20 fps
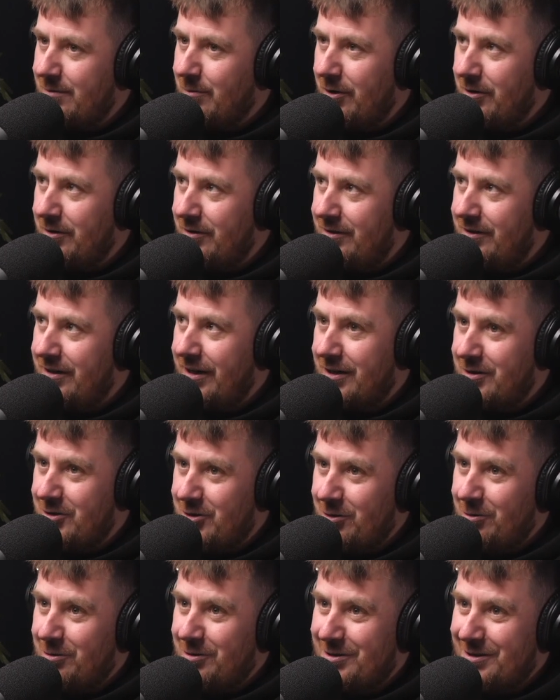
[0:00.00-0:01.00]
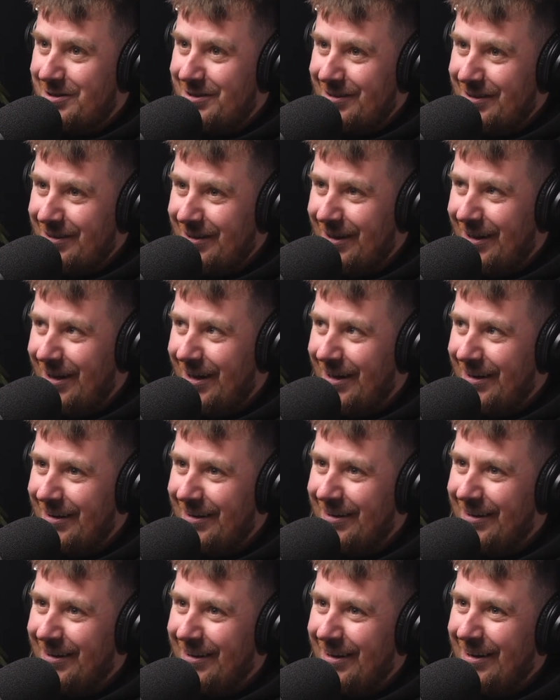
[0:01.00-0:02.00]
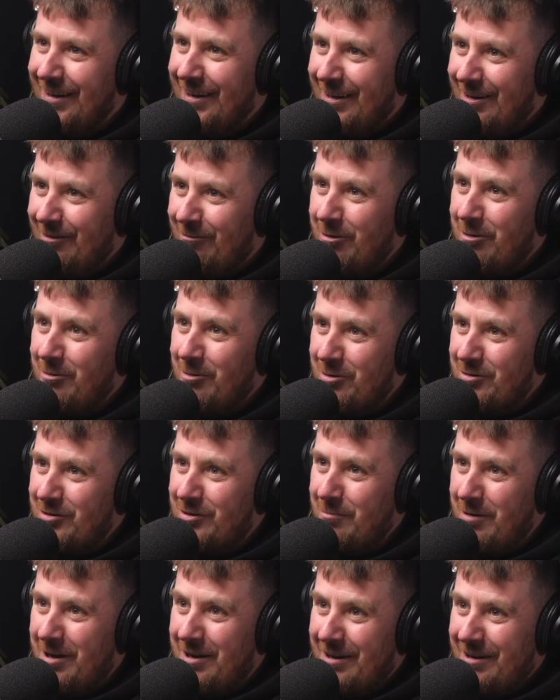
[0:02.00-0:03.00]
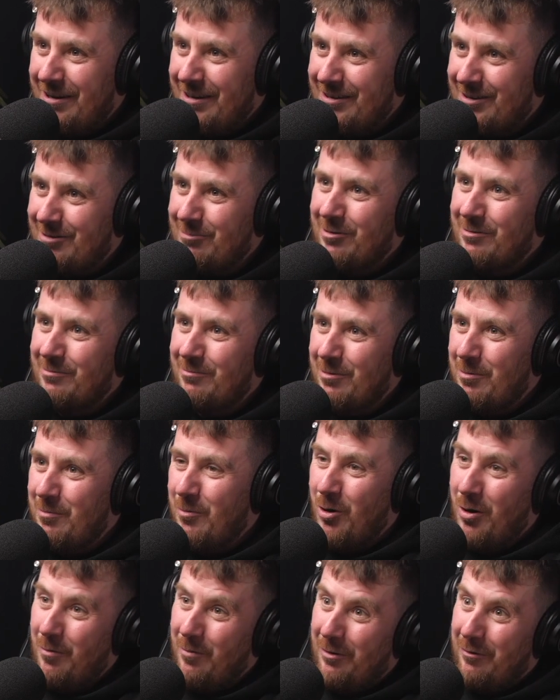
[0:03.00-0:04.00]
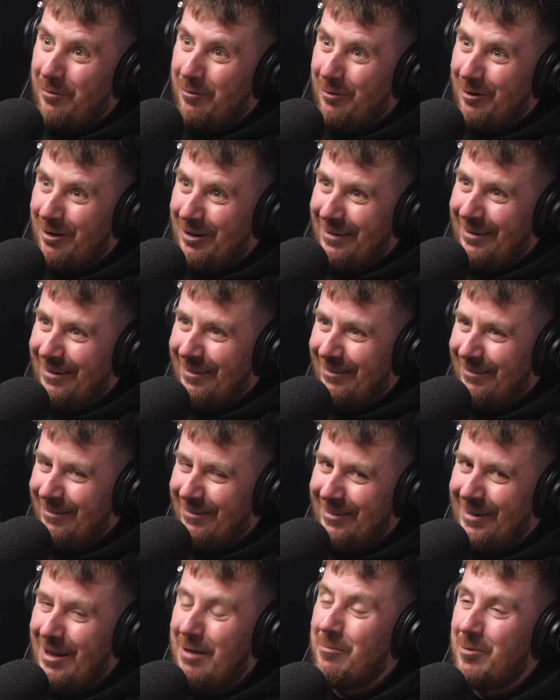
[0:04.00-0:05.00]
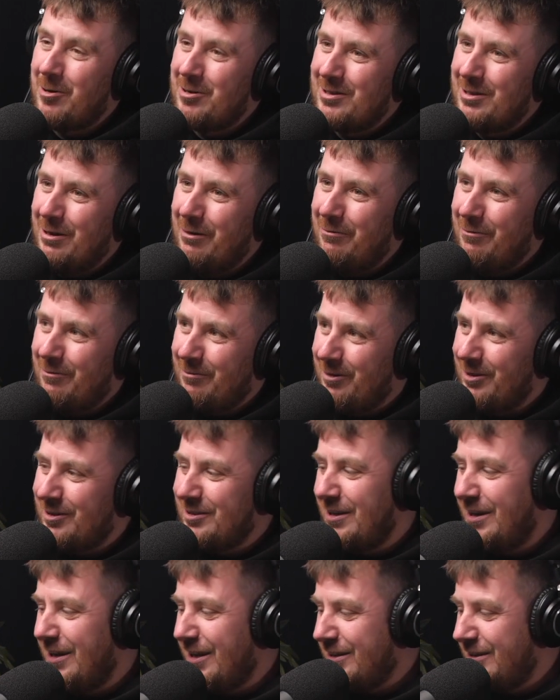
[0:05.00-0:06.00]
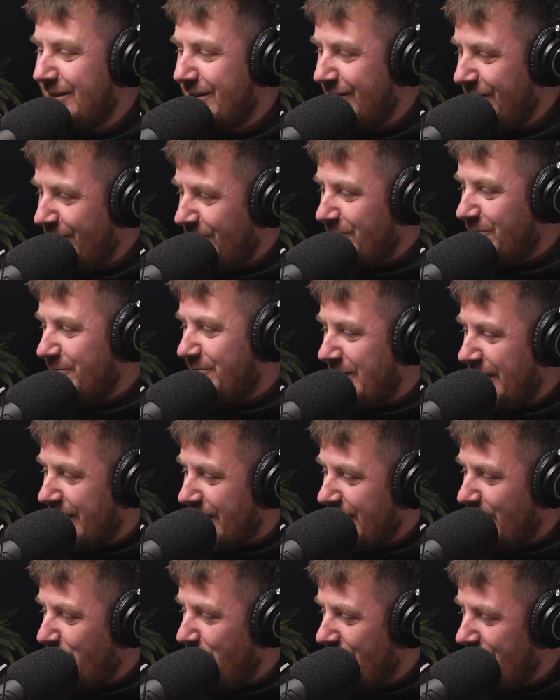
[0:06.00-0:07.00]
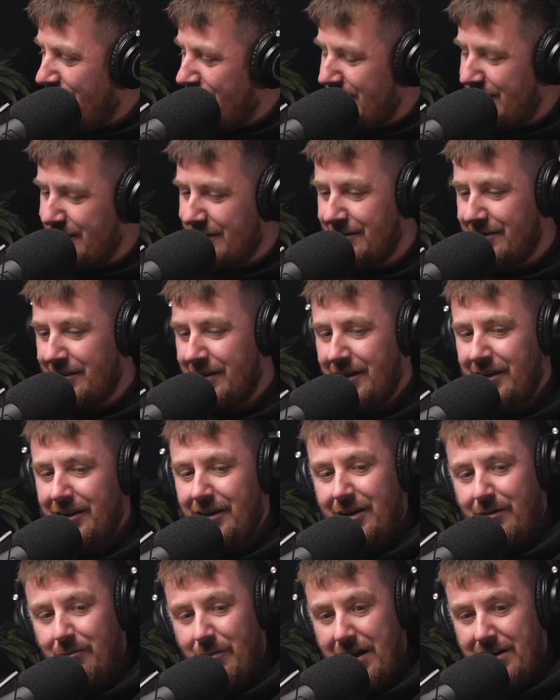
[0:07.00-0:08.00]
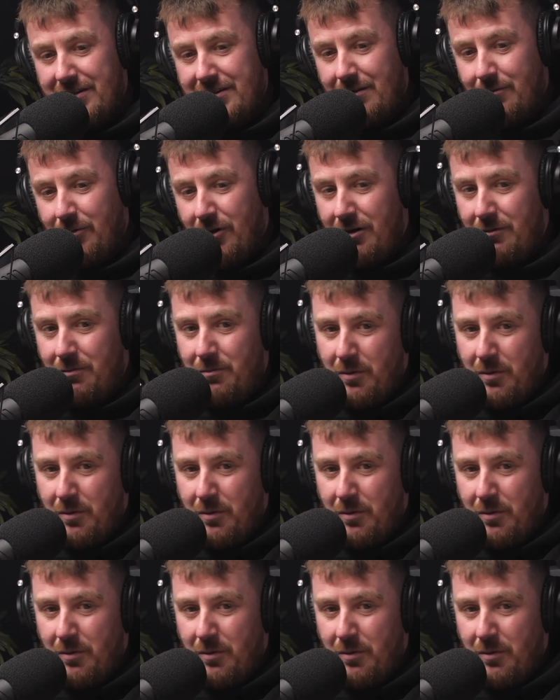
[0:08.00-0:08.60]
about dick jokes than we used to be. So we're more about fucking deeper stuff, and there's less, taking the piss and messing about.